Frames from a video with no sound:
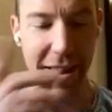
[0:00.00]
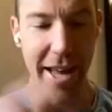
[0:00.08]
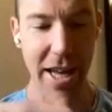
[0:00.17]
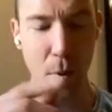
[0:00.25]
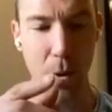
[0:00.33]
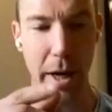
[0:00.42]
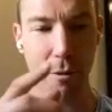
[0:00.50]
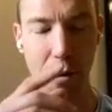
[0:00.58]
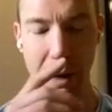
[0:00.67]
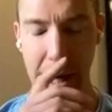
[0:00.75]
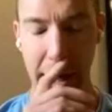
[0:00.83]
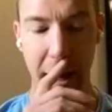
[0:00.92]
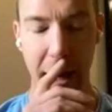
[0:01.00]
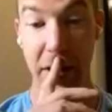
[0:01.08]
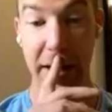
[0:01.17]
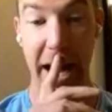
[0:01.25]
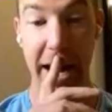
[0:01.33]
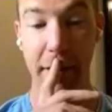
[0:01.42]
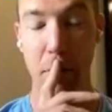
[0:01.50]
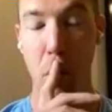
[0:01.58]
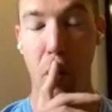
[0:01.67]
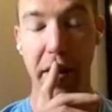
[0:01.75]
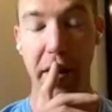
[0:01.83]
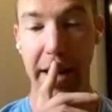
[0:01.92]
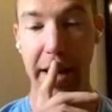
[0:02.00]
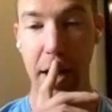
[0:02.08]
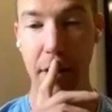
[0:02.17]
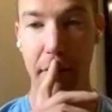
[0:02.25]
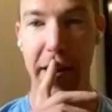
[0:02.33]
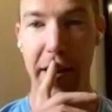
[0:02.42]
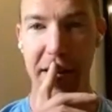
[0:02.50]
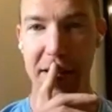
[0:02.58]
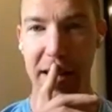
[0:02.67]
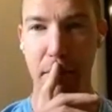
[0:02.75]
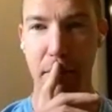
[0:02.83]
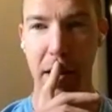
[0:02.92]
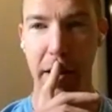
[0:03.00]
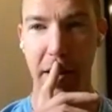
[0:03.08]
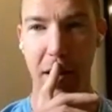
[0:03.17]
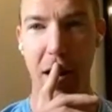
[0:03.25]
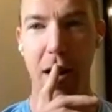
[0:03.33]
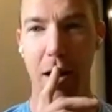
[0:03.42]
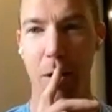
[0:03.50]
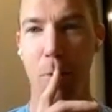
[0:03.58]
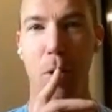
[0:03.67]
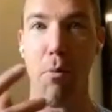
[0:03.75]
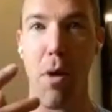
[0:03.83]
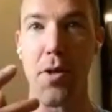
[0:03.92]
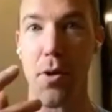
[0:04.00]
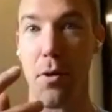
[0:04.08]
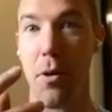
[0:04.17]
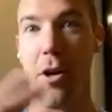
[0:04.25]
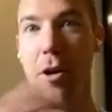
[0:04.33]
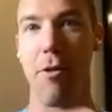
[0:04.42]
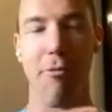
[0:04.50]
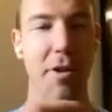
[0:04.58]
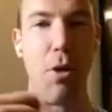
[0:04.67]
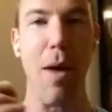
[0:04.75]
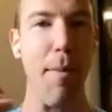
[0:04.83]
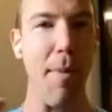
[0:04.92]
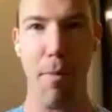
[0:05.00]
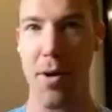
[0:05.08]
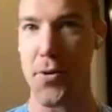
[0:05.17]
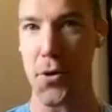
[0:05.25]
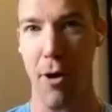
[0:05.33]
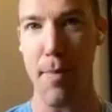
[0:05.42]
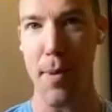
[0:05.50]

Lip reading: And that's when I really started diving more into the diuretics and be like, oh, the reason you may be muscle